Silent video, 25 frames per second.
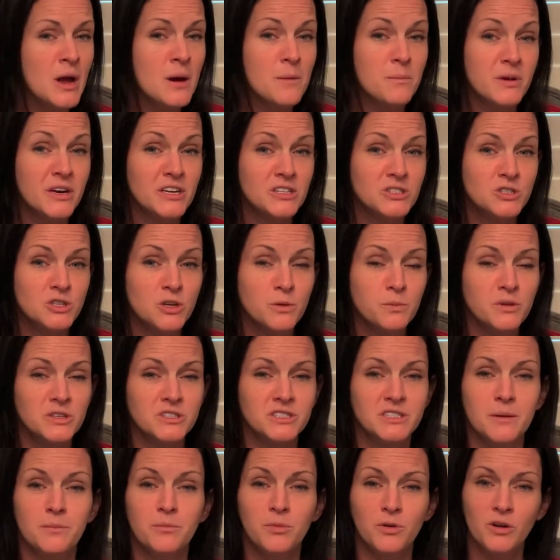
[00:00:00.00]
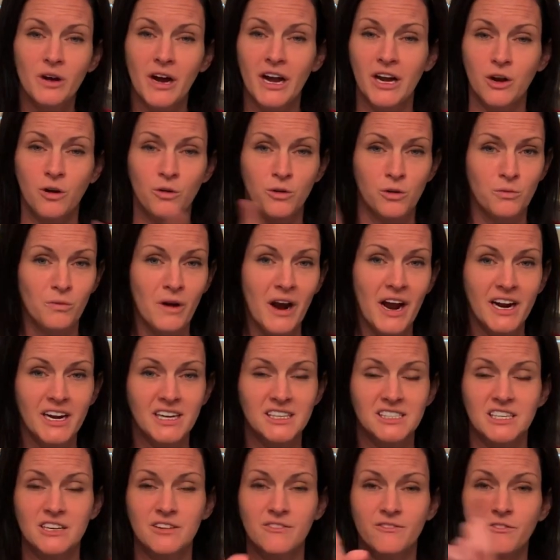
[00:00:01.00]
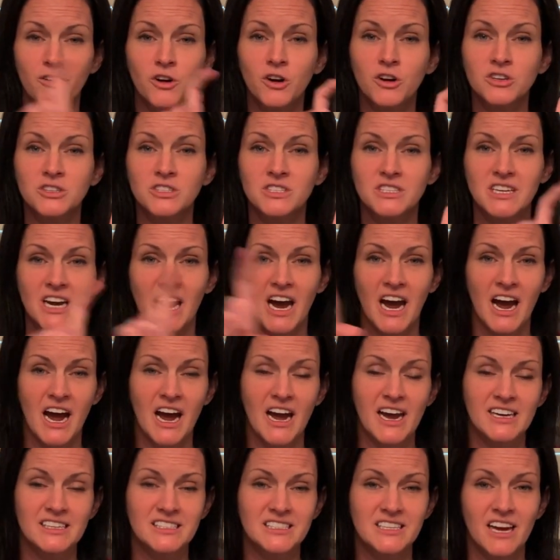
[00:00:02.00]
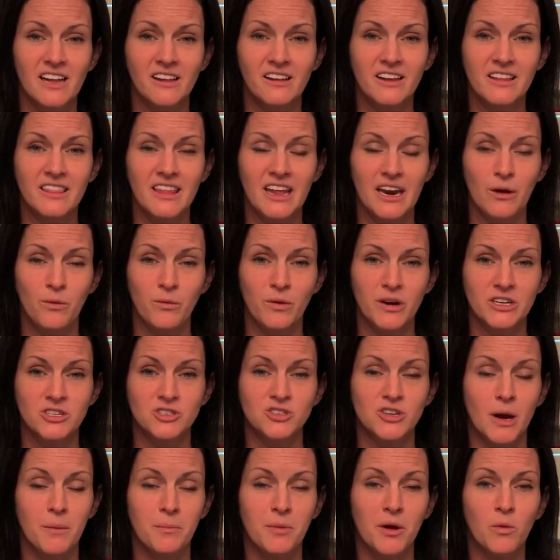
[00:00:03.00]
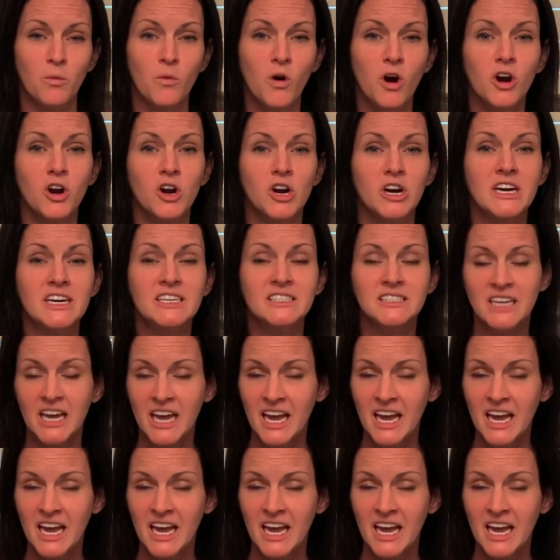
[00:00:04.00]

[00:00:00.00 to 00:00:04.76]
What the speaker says: But it's super simple. I go to Rakuten first, I tell it that I want to shop at Walgreens,